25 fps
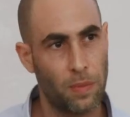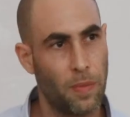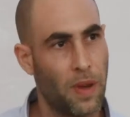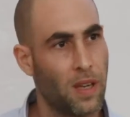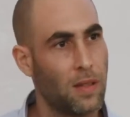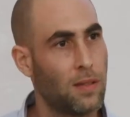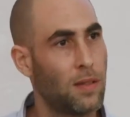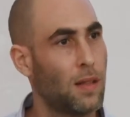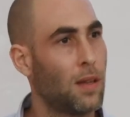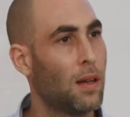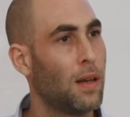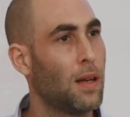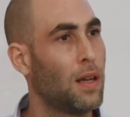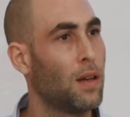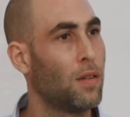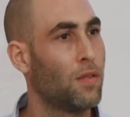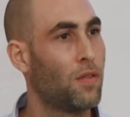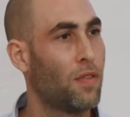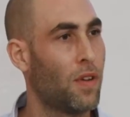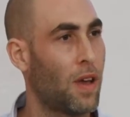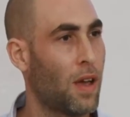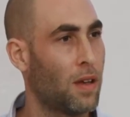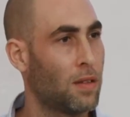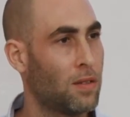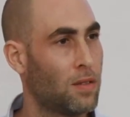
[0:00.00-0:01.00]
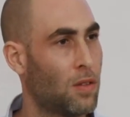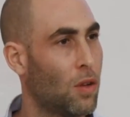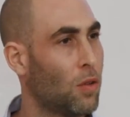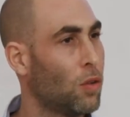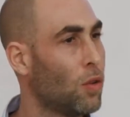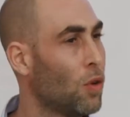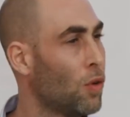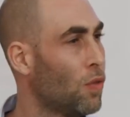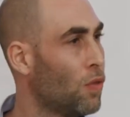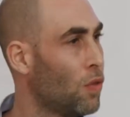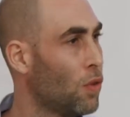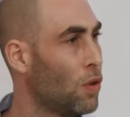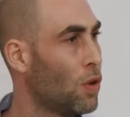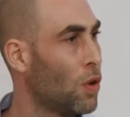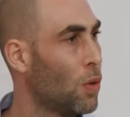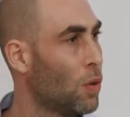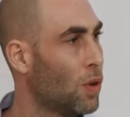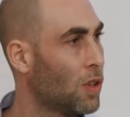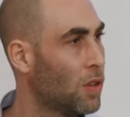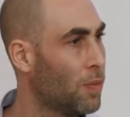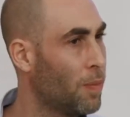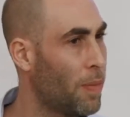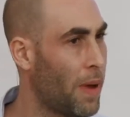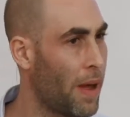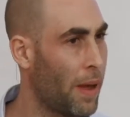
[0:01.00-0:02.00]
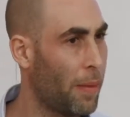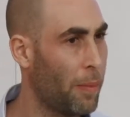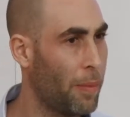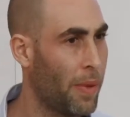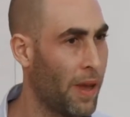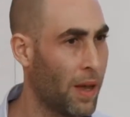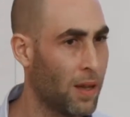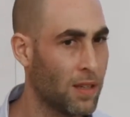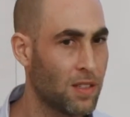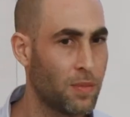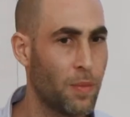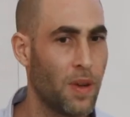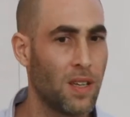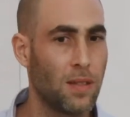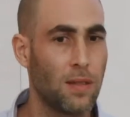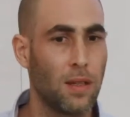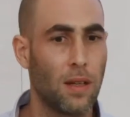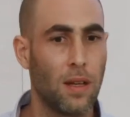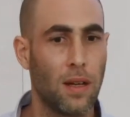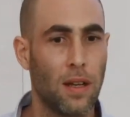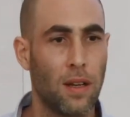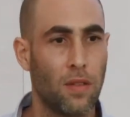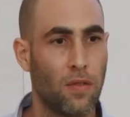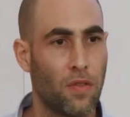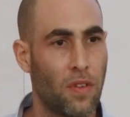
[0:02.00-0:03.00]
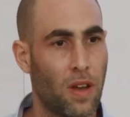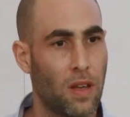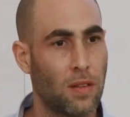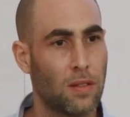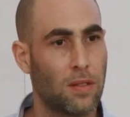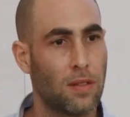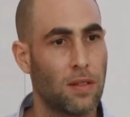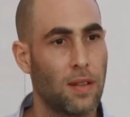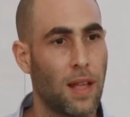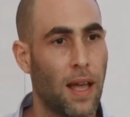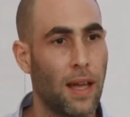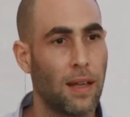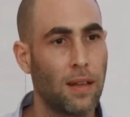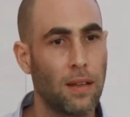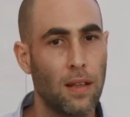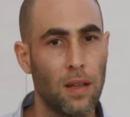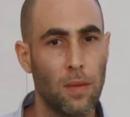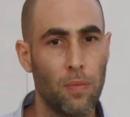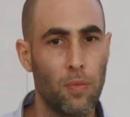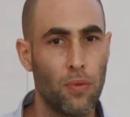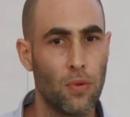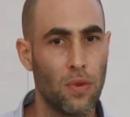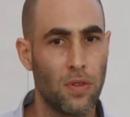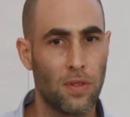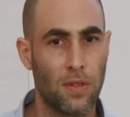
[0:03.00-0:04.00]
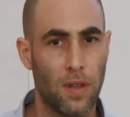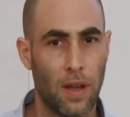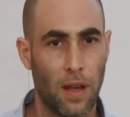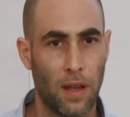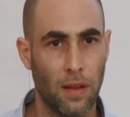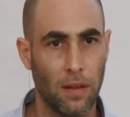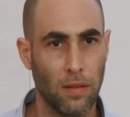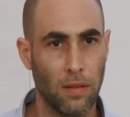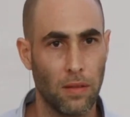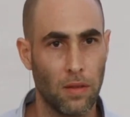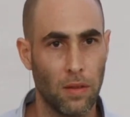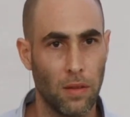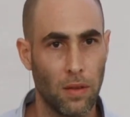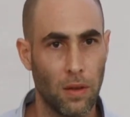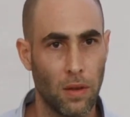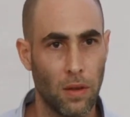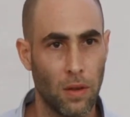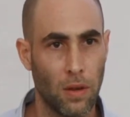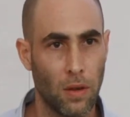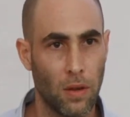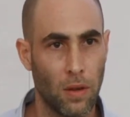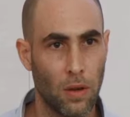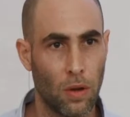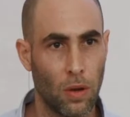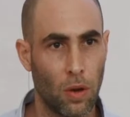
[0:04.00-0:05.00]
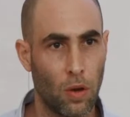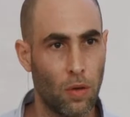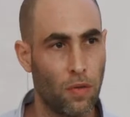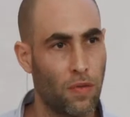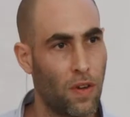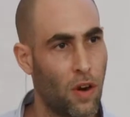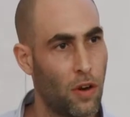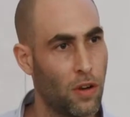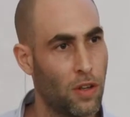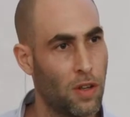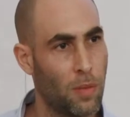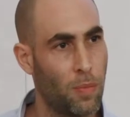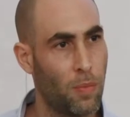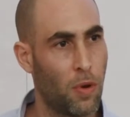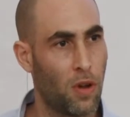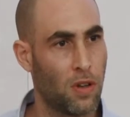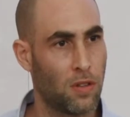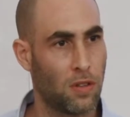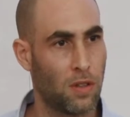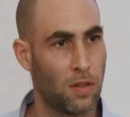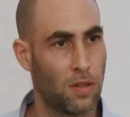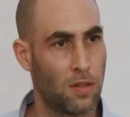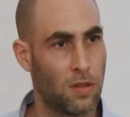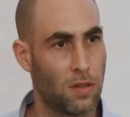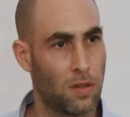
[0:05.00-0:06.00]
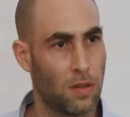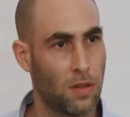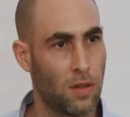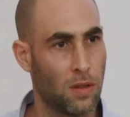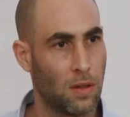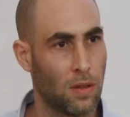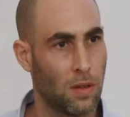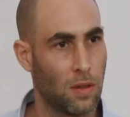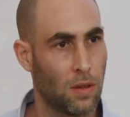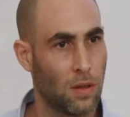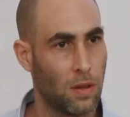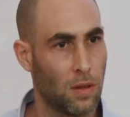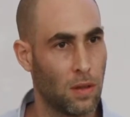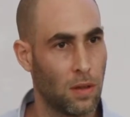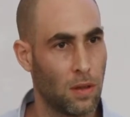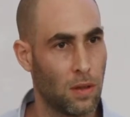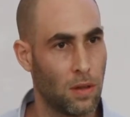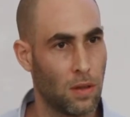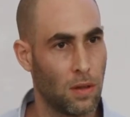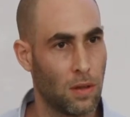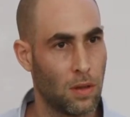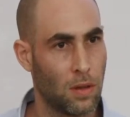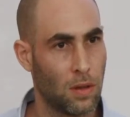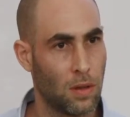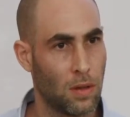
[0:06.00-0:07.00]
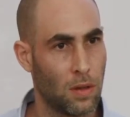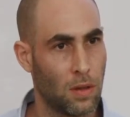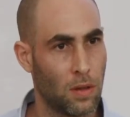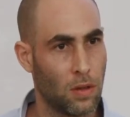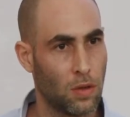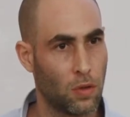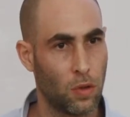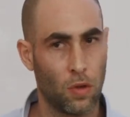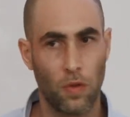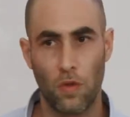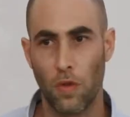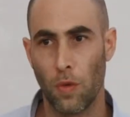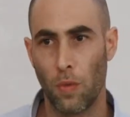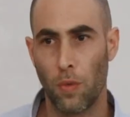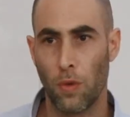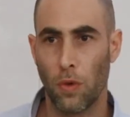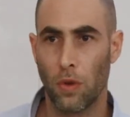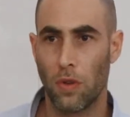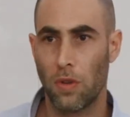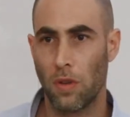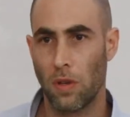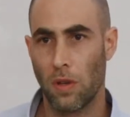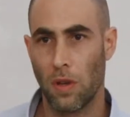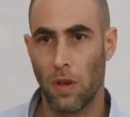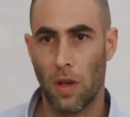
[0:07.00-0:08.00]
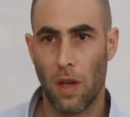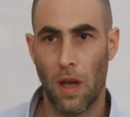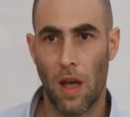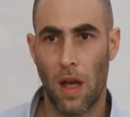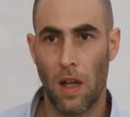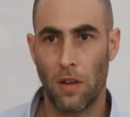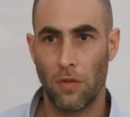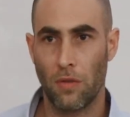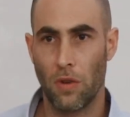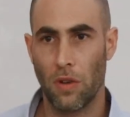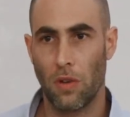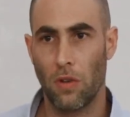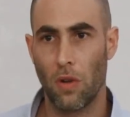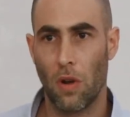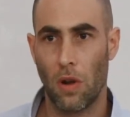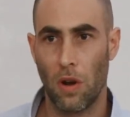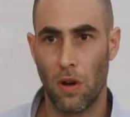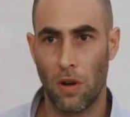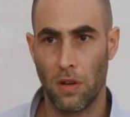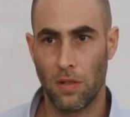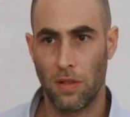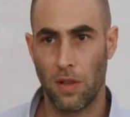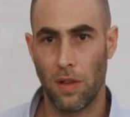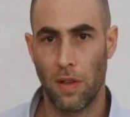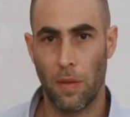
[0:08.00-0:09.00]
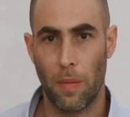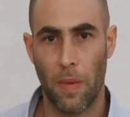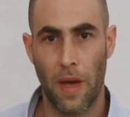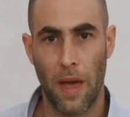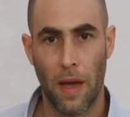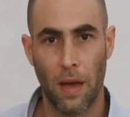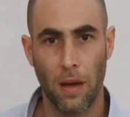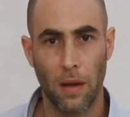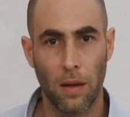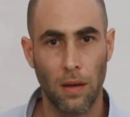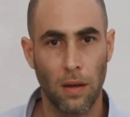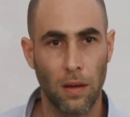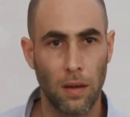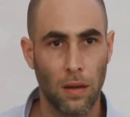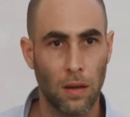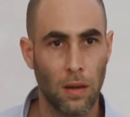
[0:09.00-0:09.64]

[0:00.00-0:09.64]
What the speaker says: basically invest, don't know if you know it, banks basically invest 90% of our deposits. So if you put $100 in the bank,